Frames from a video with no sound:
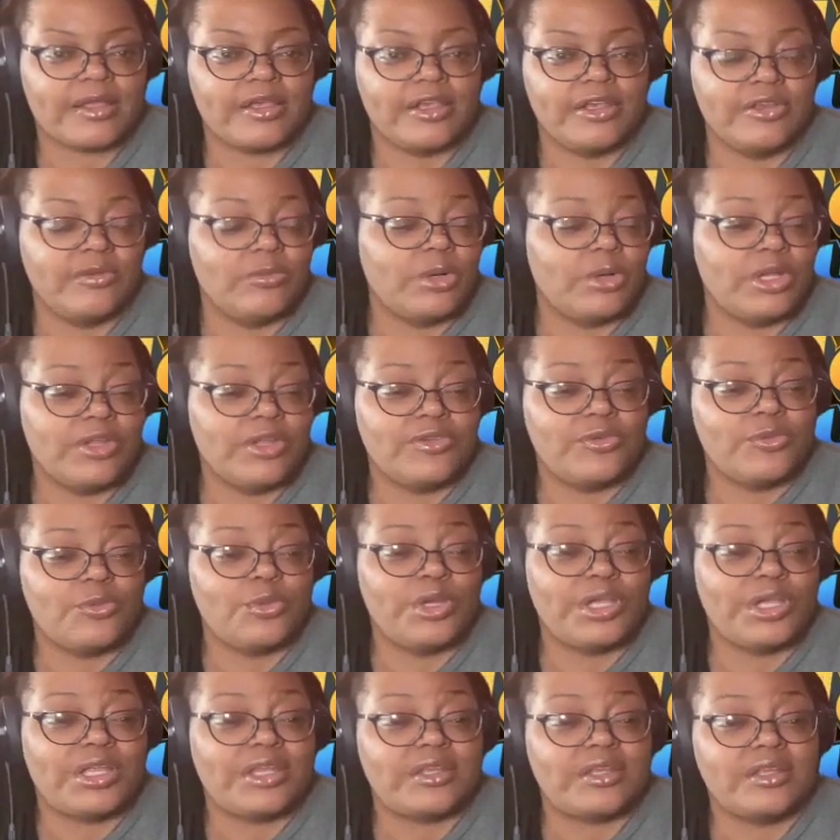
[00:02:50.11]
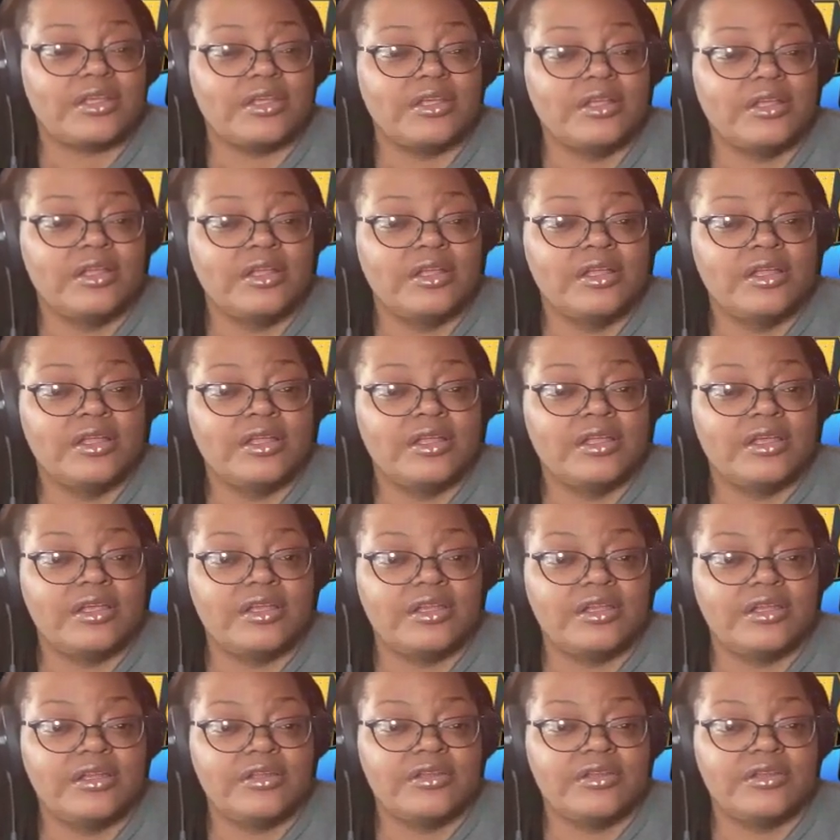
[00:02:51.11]
He wanted to win.
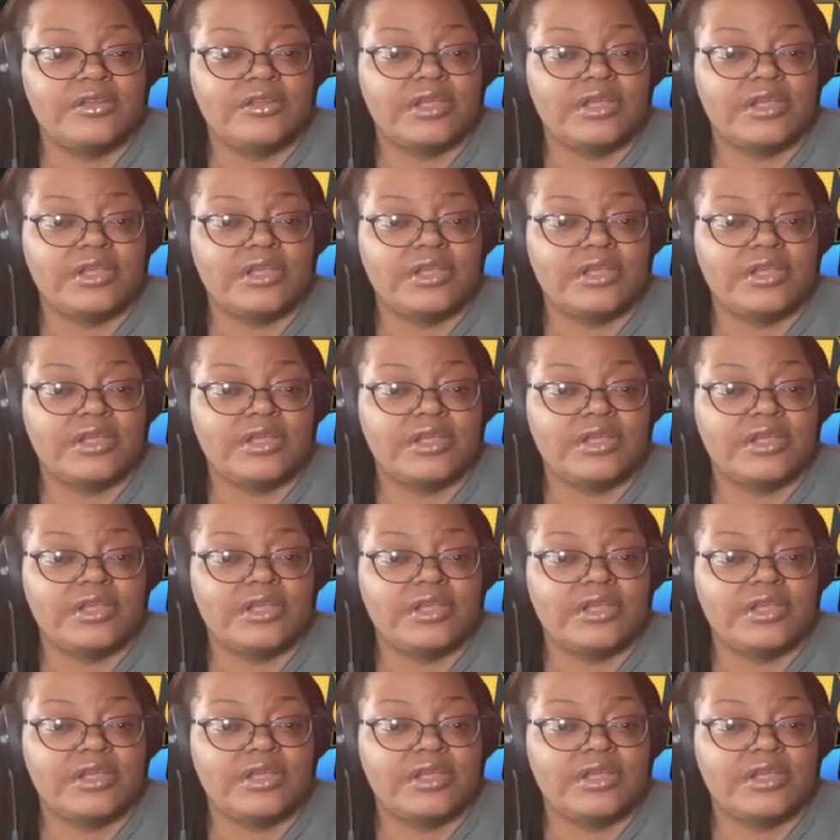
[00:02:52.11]
He didn't